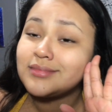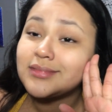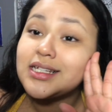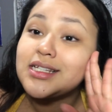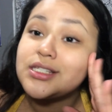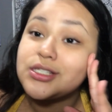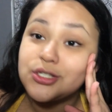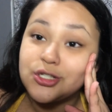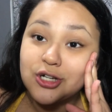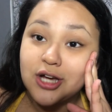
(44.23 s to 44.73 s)

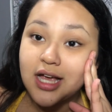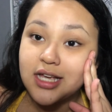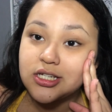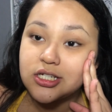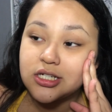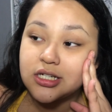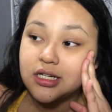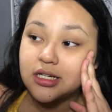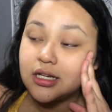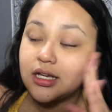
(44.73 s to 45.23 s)
It's
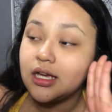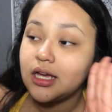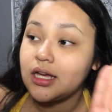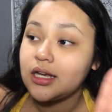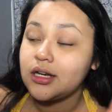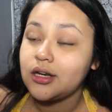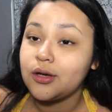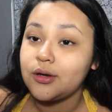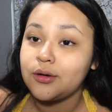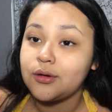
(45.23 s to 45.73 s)
tragic, I
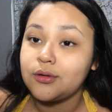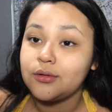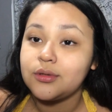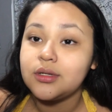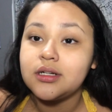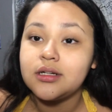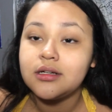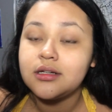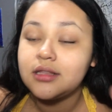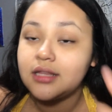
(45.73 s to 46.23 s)

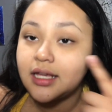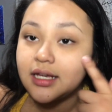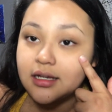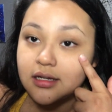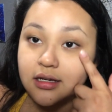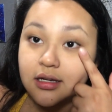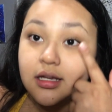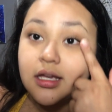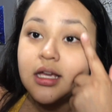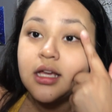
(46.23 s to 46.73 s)
know.
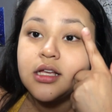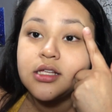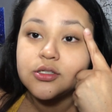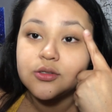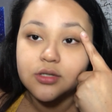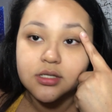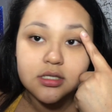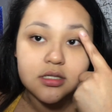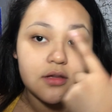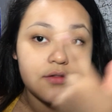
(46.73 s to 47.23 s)
Like,
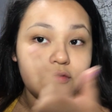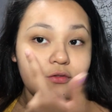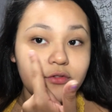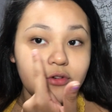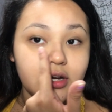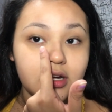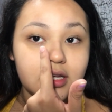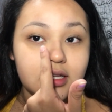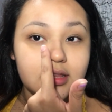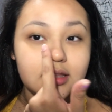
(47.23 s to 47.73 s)
towards the
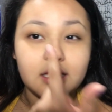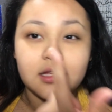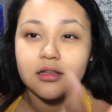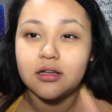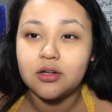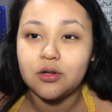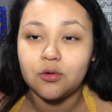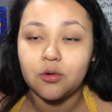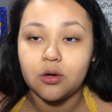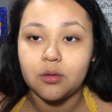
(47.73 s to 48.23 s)
front they
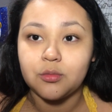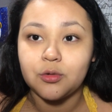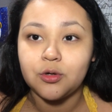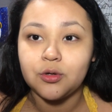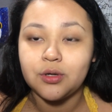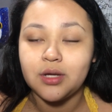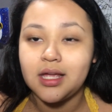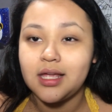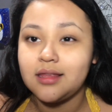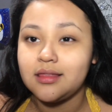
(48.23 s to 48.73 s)
look
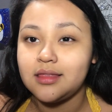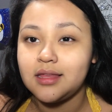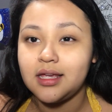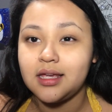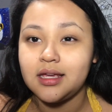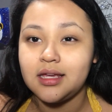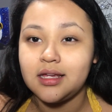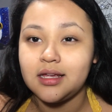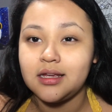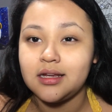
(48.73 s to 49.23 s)
normal, and
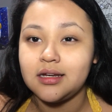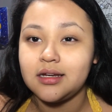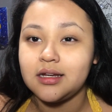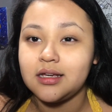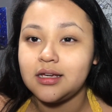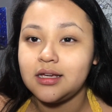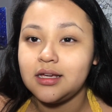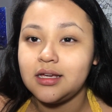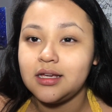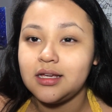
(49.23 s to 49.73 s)

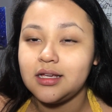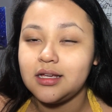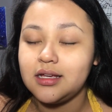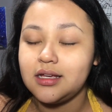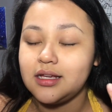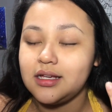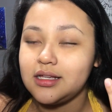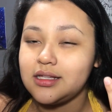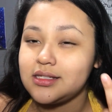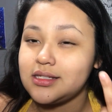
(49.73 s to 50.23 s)
then
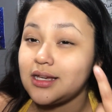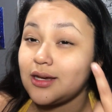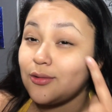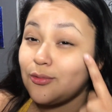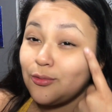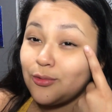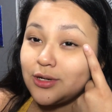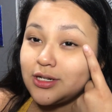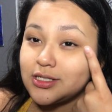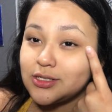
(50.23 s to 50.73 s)
it's like,
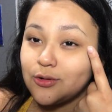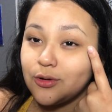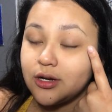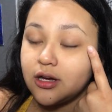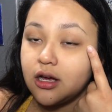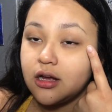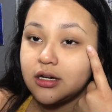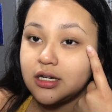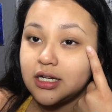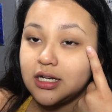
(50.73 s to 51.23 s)
what is going
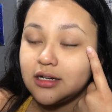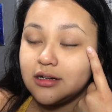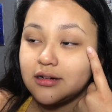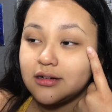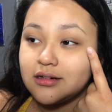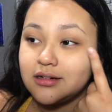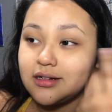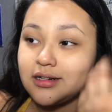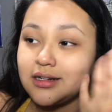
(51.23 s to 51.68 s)
on here?